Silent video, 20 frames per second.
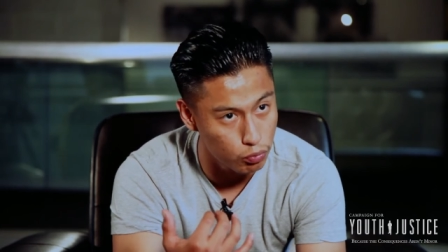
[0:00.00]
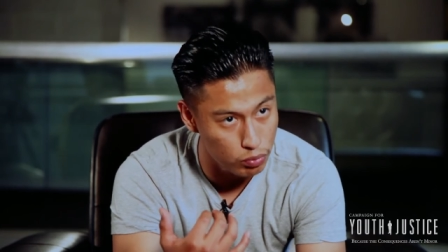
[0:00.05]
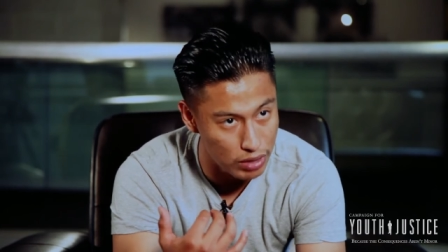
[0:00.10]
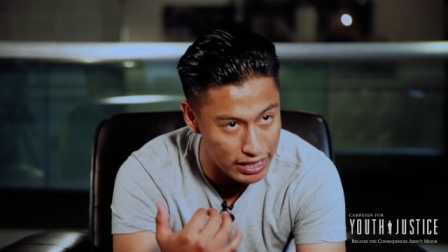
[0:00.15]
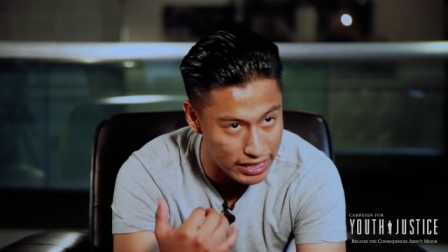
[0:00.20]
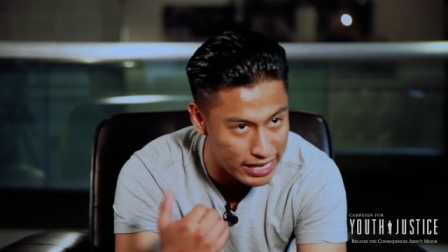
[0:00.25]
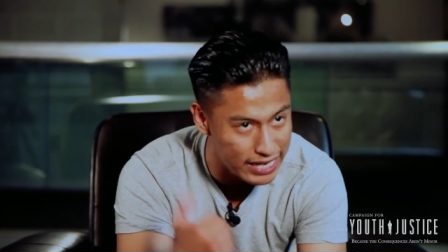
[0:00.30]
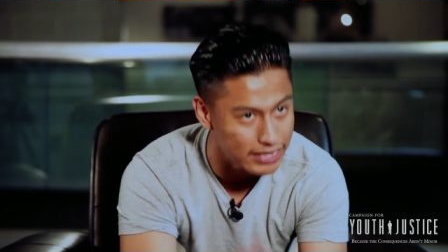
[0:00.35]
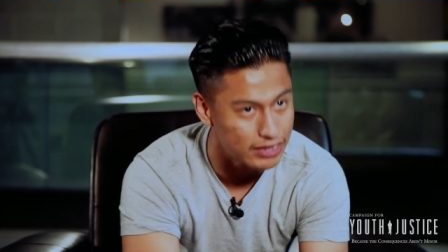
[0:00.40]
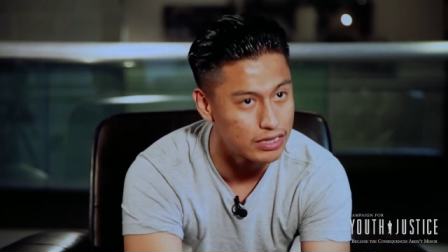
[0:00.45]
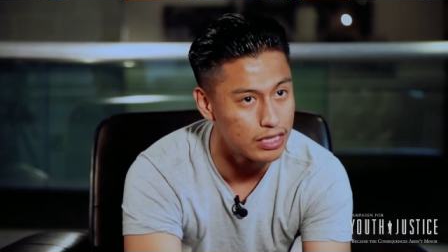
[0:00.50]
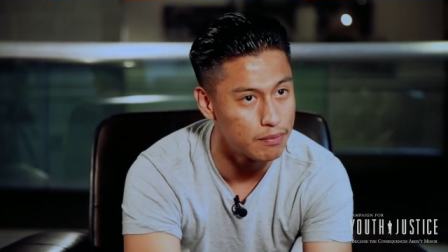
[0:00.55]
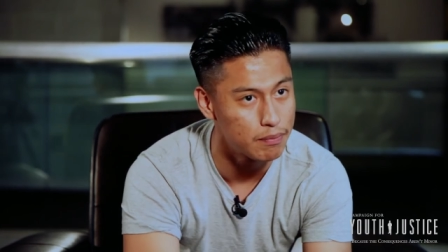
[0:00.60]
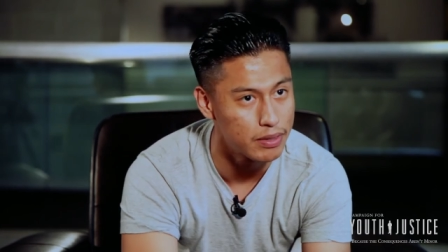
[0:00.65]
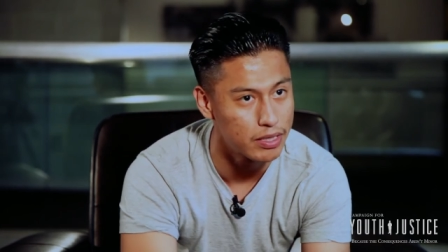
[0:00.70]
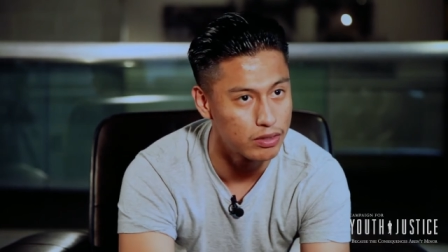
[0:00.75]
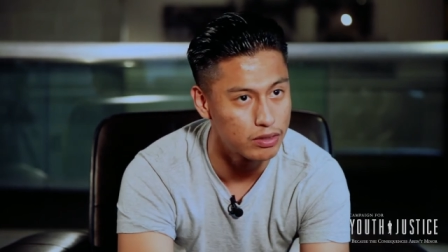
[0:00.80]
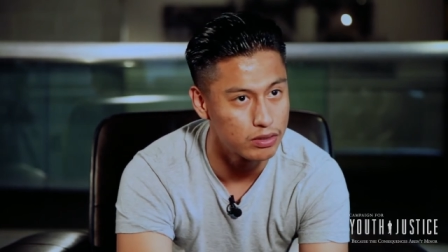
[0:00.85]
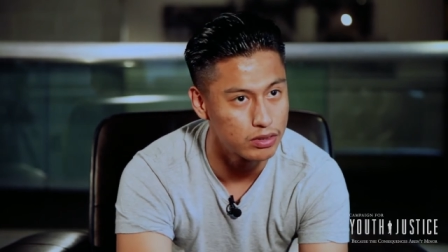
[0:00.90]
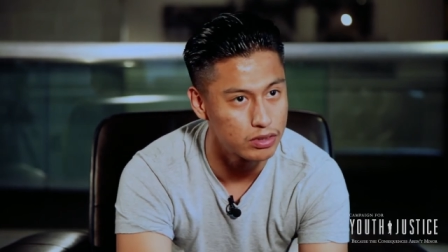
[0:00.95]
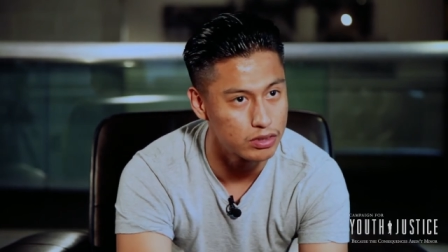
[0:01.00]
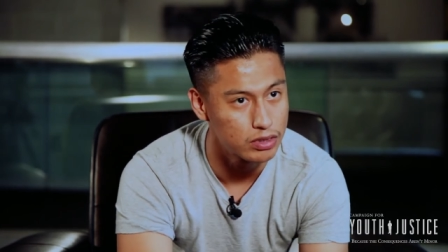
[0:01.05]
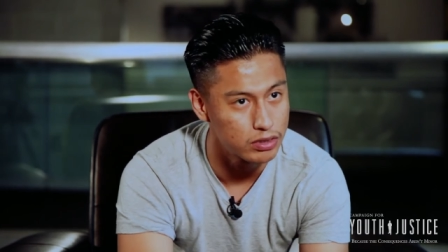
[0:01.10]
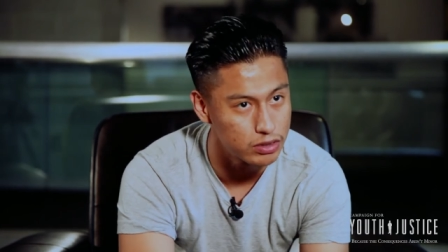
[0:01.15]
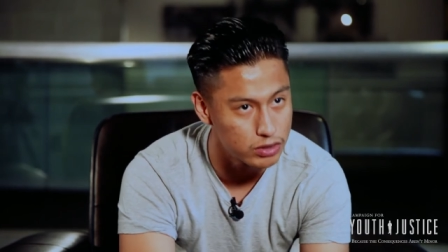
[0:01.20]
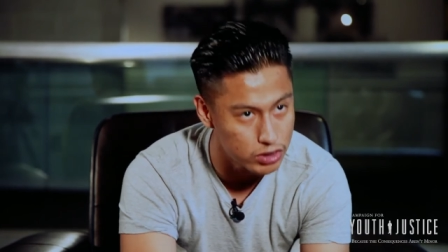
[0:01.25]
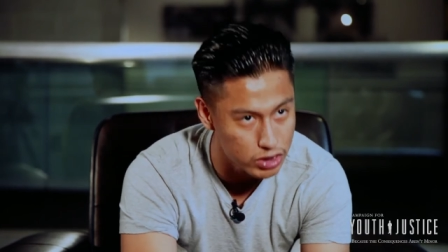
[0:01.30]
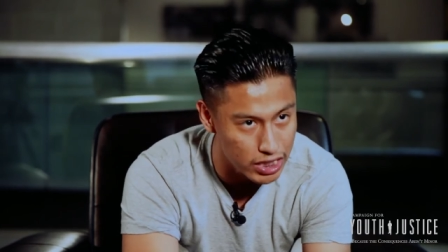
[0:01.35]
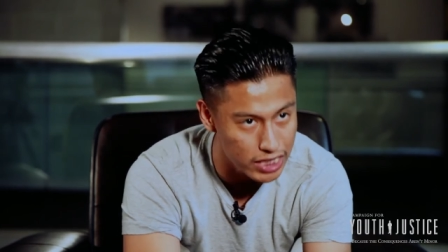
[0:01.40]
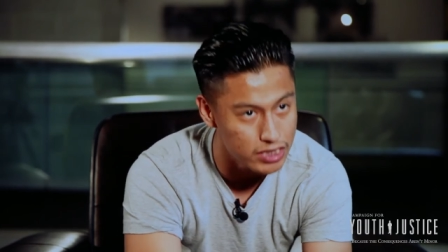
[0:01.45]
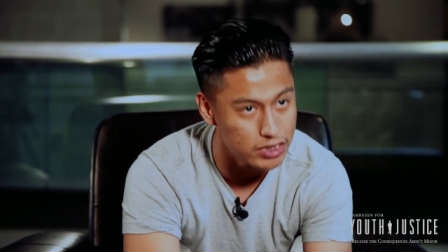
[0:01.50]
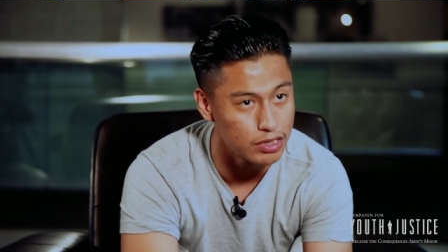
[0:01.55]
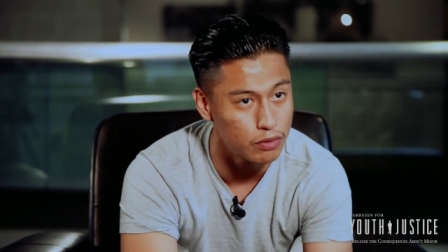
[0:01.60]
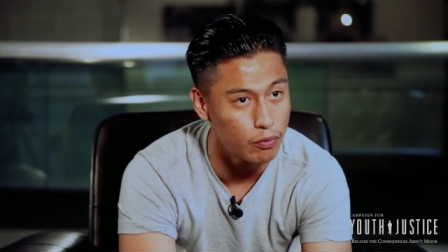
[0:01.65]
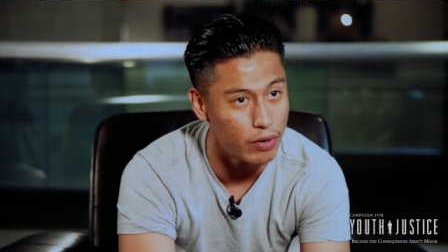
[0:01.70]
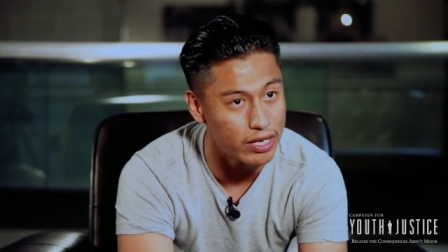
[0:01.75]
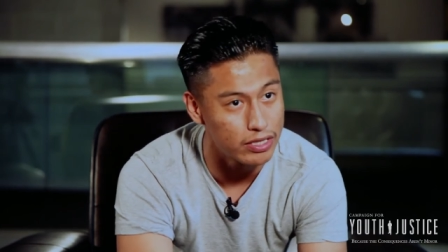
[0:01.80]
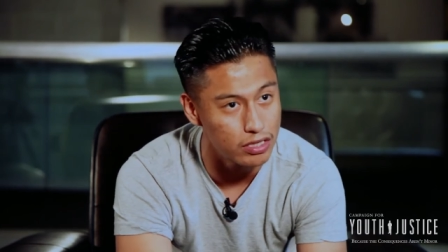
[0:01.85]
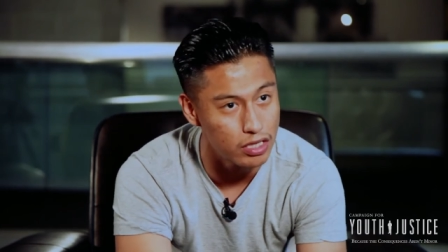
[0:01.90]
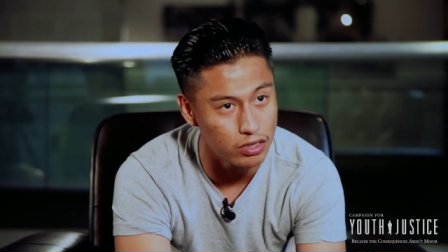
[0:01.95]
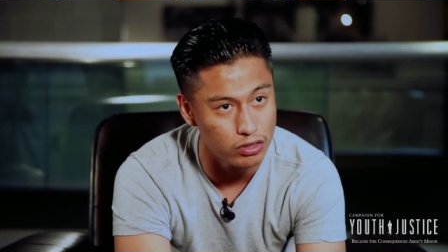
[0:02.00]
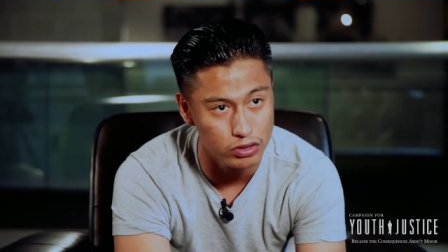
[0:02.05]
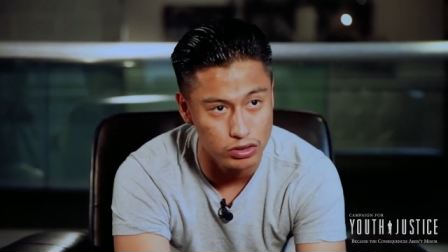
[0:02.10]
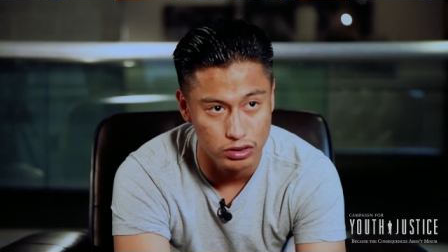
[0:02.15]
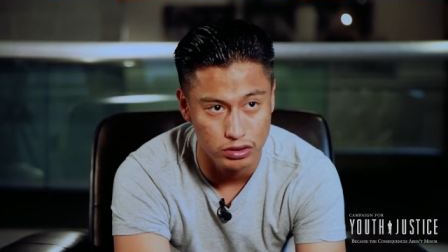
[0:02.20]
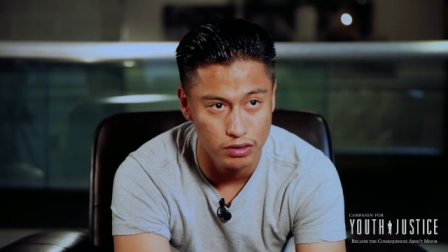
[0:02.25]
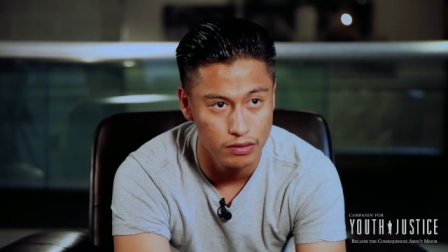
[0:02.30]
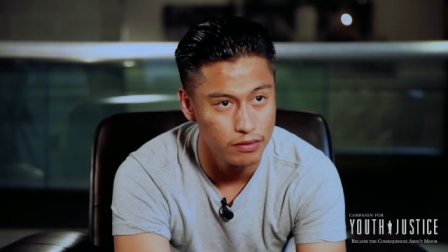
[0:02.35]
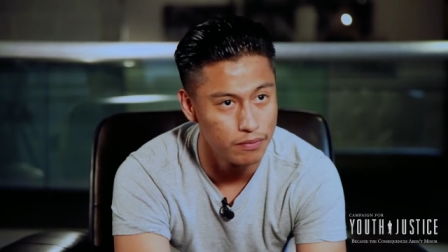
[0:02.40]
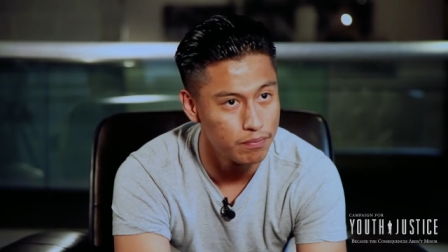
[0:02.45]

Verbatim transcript: like hit them and change them right there because